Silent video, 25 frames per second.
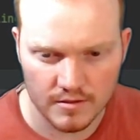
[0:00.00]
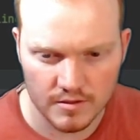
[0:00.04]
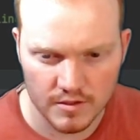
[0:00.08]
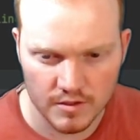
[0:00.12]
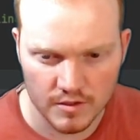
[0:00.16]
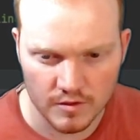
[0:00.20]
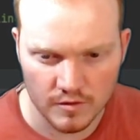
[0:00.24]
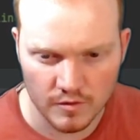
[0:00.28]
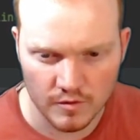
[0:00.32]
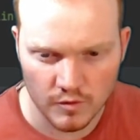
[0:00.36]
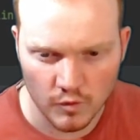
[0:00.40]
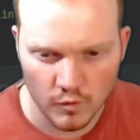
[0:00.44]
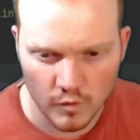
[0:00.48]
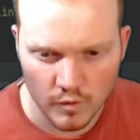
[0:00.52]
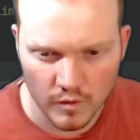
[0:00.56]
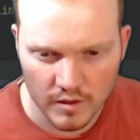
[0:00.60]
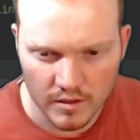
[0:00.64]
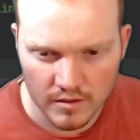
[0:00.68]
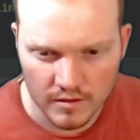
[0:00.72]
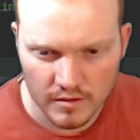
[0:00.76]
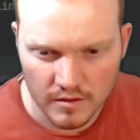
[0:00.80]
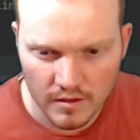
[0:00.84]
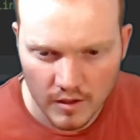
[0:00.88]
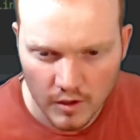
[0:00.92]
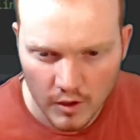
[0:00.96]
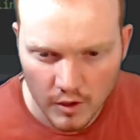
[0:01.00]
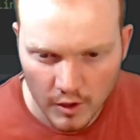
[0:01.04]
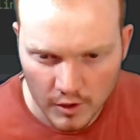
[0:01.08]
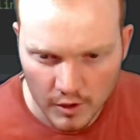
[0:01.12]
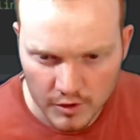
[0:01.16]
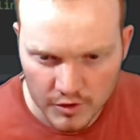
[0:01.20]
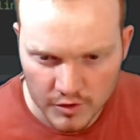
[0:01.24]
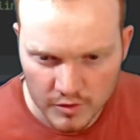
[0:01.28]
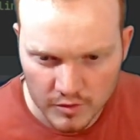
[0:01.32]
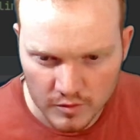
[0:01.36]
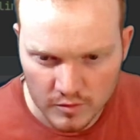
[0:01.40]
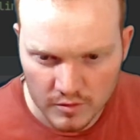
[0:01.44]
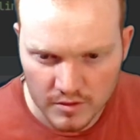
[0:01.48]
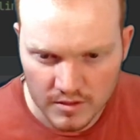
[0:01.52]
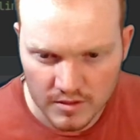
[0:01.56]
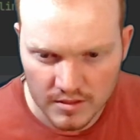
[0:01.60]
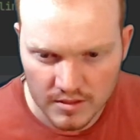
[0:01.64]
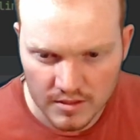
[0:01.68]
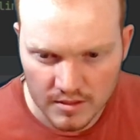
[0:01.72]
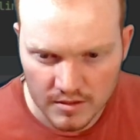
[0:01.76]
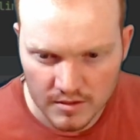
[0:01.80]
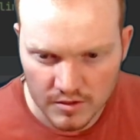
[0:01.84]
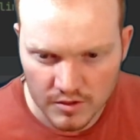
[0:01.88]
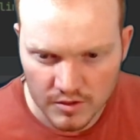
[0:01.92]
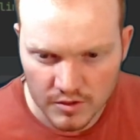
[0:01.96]
So the one R two
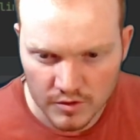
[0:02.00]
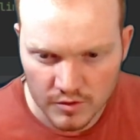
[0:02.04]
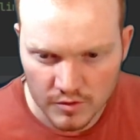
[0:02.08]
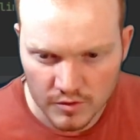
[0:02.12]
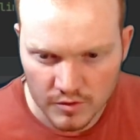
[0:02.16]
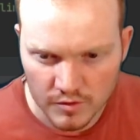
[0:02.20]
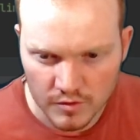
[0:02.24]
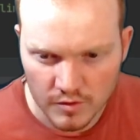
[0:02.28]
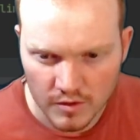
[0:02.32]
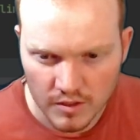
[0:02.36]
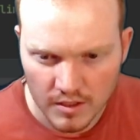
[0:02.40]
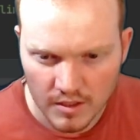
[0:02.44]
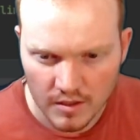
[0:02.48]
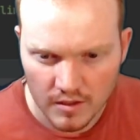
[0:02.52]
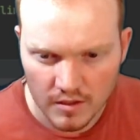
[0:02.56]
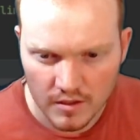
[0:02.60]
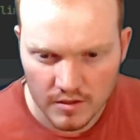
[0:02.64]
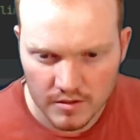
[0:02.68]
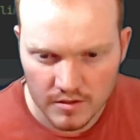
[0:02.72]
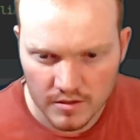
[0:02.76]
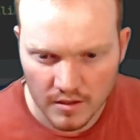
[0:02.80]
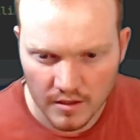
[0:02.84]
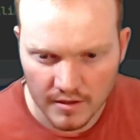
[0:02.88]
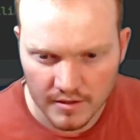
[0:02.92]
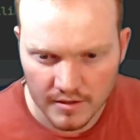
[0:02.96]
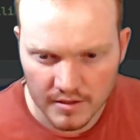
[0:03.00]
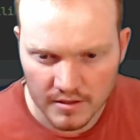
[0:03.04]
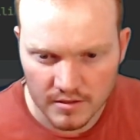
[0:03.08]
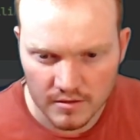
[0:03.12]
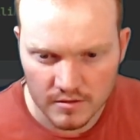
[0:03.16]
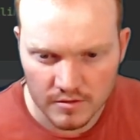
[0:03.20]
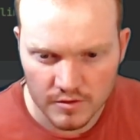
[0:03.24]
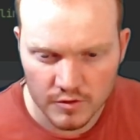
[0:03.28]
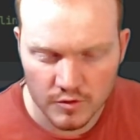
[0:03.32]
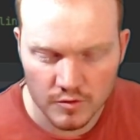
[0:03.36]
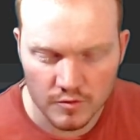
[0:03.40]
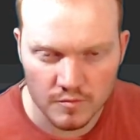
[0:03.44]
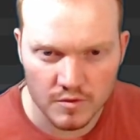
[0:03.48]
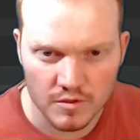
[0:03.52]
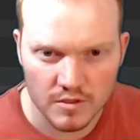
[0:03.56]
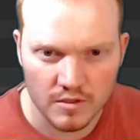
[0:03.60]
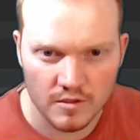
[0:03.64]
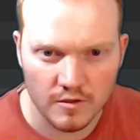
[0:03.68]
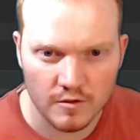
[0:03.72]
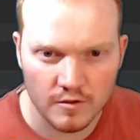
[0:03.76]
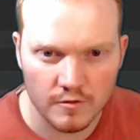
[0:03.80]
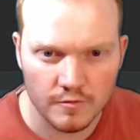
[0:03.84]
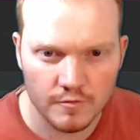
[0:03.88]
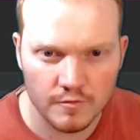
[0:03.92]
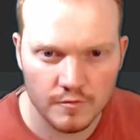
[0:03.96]
D two talking to
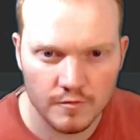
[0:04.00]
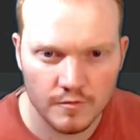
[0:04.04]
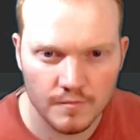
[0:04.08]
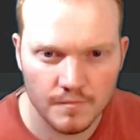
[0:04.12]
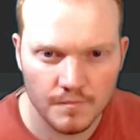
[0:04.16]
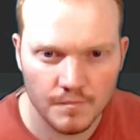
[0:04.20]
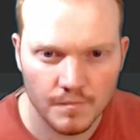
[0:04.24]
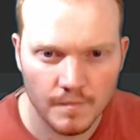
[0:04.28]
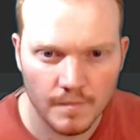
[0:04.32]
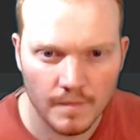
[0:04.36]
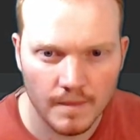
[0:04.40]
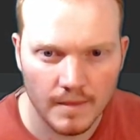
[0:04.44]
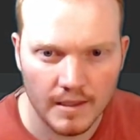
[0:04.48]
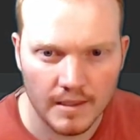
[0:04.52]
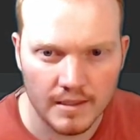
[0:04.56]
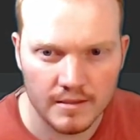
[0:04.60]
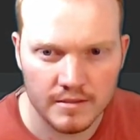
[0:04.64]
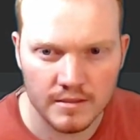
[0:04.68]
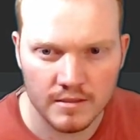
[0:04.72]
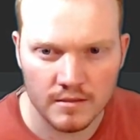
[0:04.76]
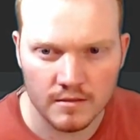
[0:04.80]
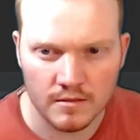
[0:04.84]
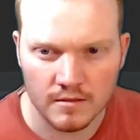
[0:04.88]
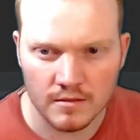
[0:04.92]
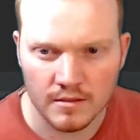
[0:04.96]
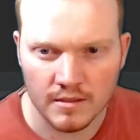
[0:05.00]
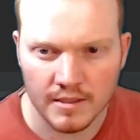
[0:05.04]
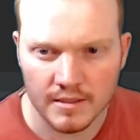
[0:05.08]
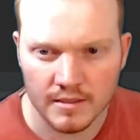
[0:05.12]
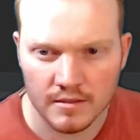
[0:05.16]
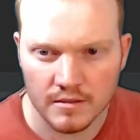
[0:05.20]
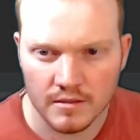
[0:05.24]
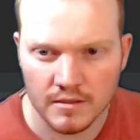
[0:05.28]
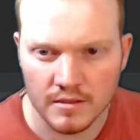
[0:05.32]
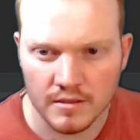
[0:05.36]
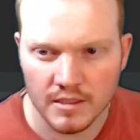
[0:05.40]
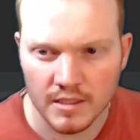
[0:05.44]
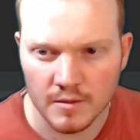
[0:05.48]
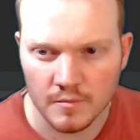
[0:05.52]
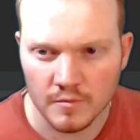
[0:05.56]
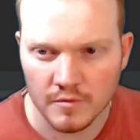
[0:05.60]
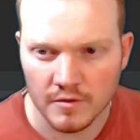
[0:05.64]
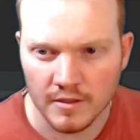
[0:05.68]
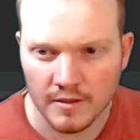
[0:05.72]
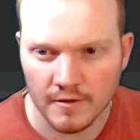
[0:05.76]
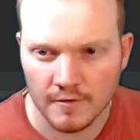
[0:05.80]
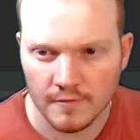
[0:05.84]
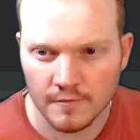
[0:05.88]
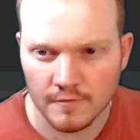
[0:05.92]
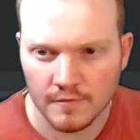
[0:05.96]
himself, it didn't like the name of
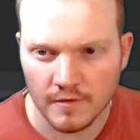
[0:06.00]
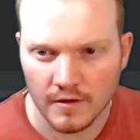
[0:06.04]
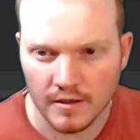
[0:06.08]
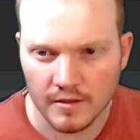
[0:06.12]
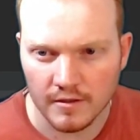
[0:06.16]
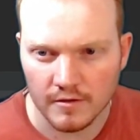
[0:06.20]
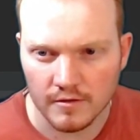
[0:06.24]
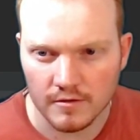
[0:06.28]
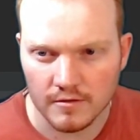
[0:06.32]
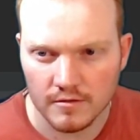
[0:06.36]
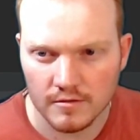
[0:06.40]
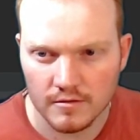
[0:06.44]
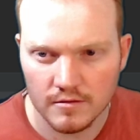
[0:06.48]
that file.